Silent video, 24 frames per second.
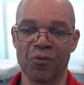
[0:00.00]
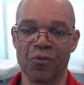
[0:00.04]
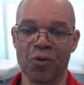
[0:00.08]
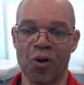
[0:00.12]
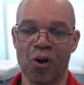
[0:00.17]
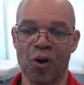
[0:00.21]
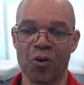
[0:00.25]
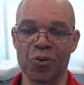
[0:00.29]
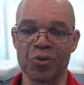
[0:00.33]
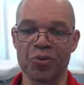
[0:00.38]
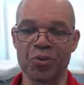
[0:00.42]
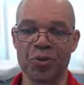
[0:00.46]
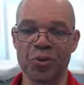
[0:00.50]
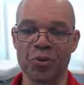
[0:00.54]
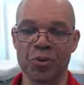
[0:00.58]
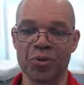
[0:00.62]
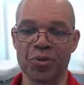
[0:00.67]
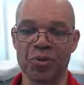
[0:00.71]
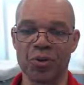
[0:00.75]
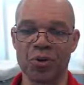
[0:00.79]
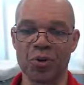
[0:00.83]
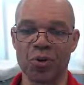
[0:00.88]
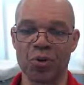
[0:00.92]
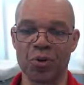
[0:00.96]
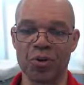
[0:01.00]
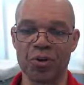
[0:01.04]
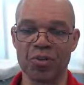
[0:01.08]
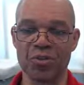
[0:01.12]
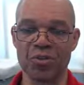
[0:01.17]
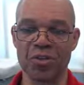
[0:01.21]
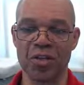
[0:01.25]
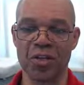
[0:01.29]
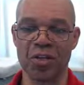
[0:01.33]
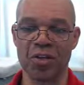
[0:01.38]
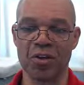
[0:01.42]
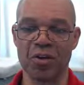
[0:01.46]
Also in the course
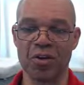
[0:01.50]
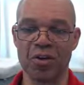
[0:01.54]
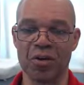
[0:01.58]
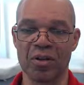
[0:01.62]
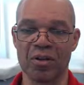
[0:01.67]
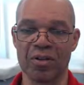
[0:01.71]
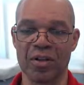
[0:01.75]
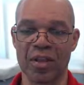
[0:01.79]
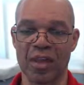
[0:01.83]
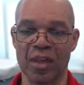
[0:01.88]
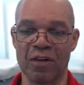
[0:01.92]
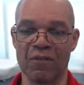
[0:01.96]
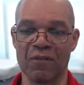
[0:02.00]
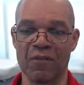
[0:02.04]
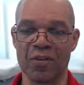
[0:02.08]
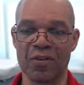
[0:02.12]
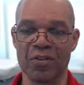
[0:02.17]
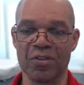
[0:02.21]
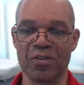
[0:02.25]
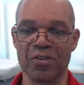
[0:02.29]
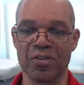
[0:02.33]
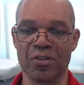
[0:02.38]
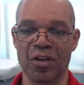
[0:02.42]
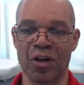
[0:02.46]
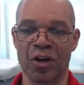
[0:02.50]
here in Canvas